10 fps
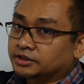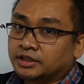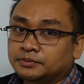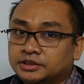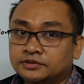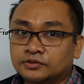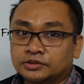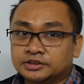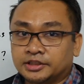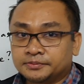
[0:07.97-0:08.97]
the double if
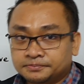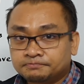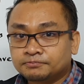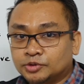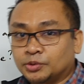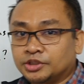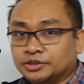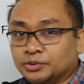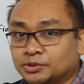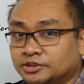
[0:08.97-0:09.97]
concept. So here
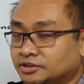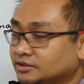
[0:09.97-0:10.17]
goes.